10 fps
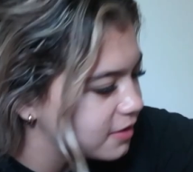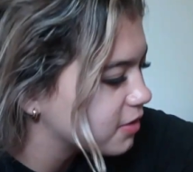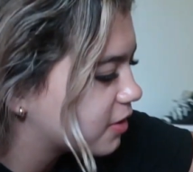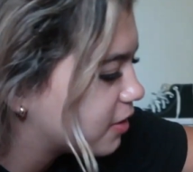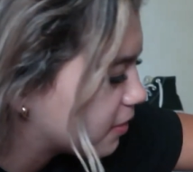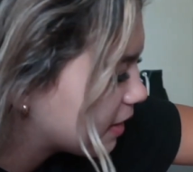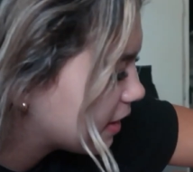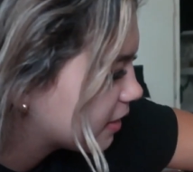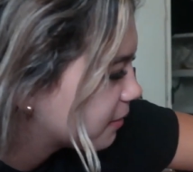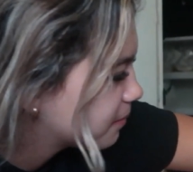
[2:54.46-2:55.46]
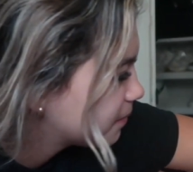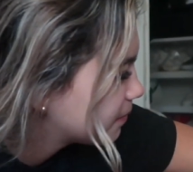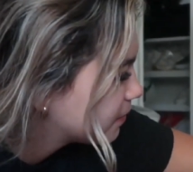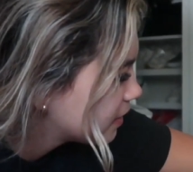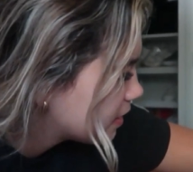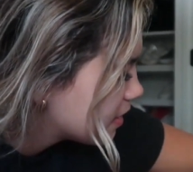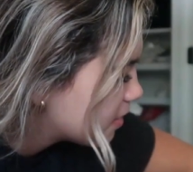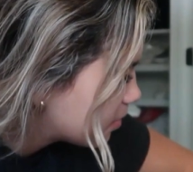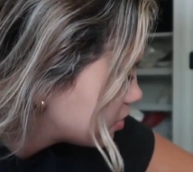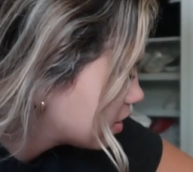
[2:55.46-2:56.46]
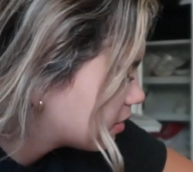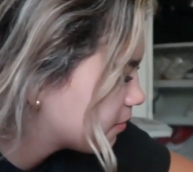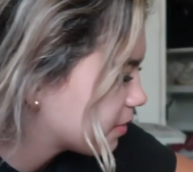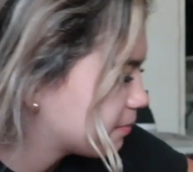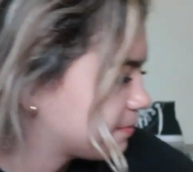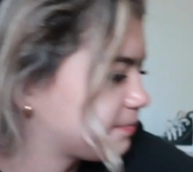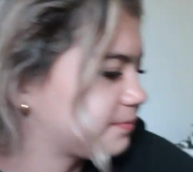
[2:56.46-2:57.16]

These are cute. I like them. Yeah. Where'd you get them from?